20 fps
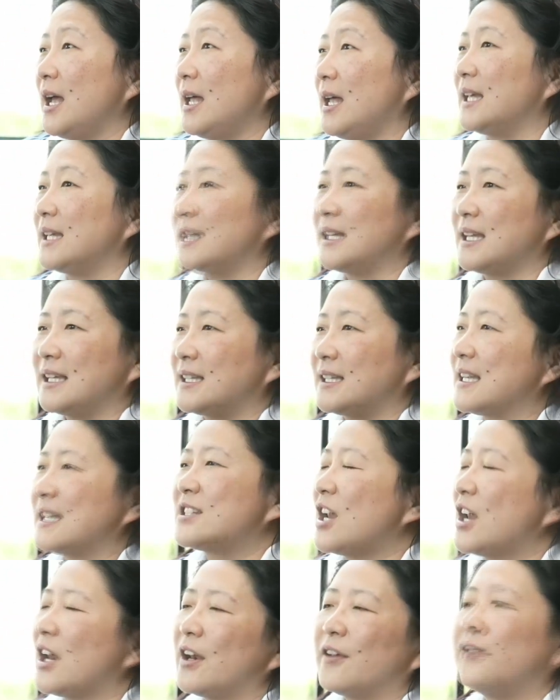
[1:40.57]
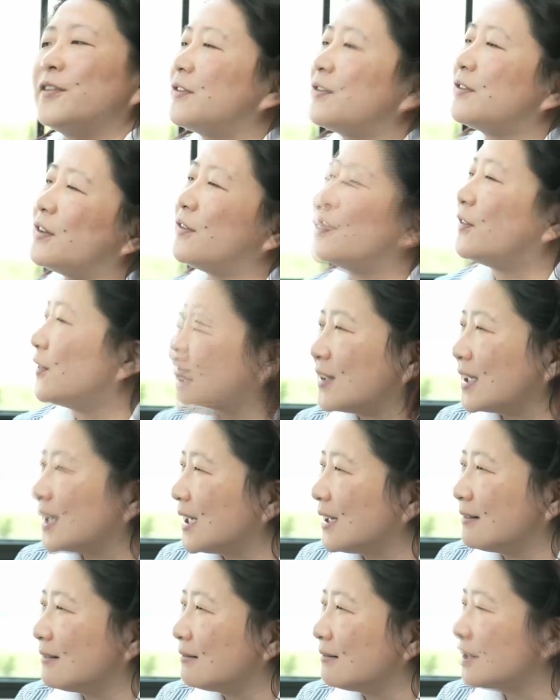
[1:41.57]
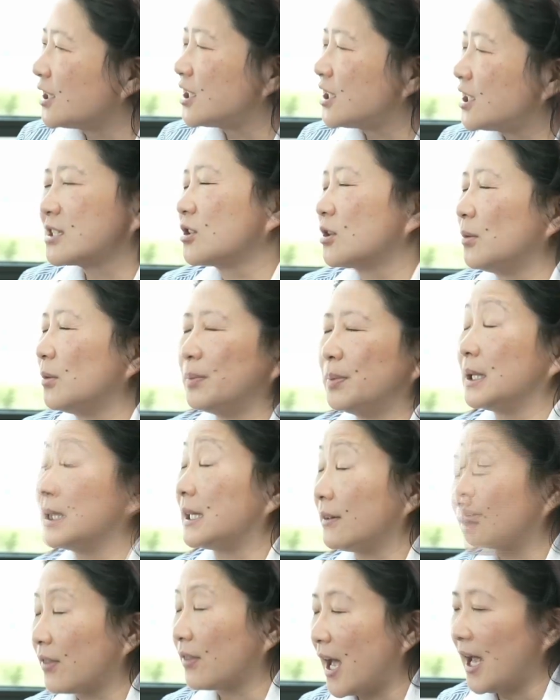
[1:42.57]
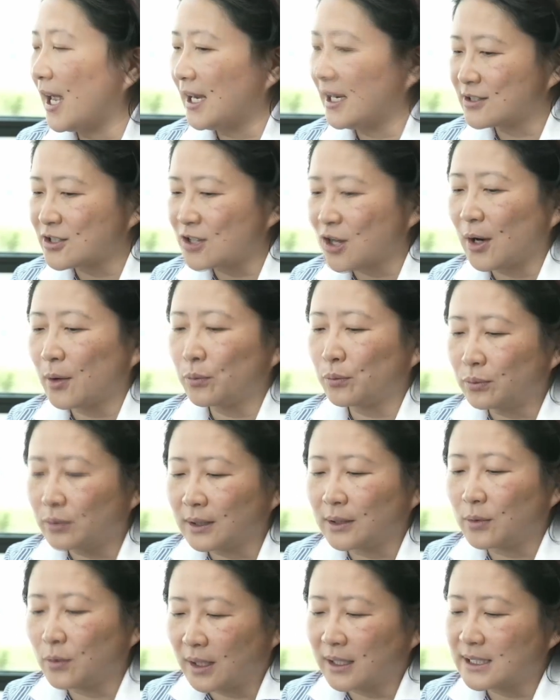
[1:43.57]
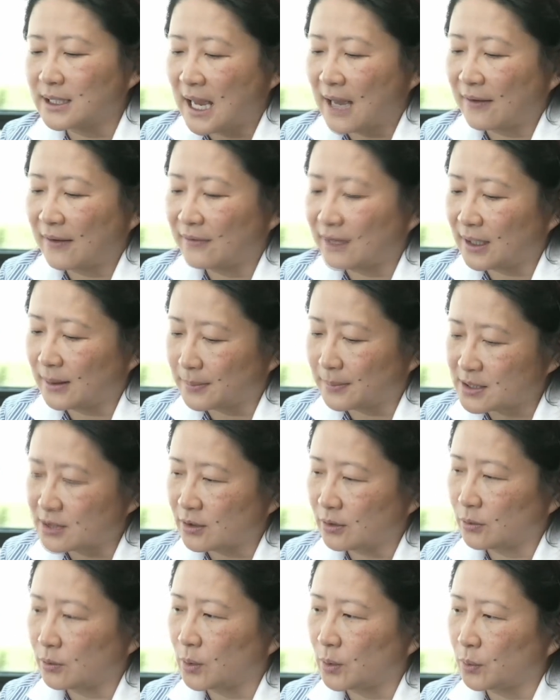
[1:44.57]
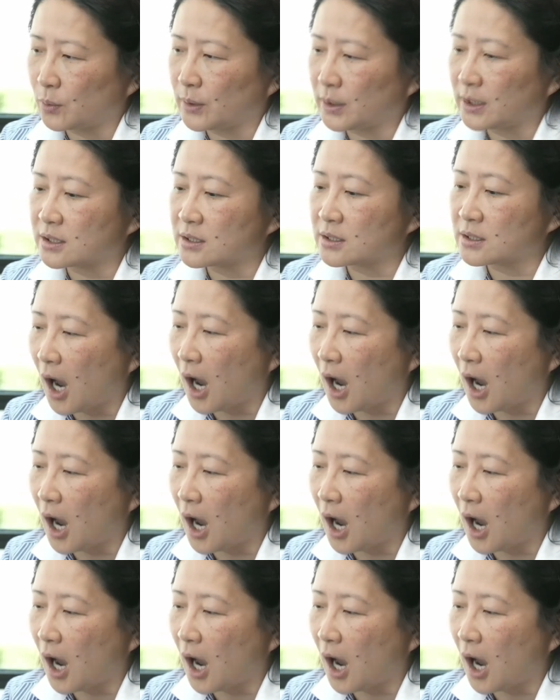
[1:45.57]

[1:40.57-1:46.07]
it, it, it's not a 50-50. I just don't believe that. And so I really wanted to have an episode where we could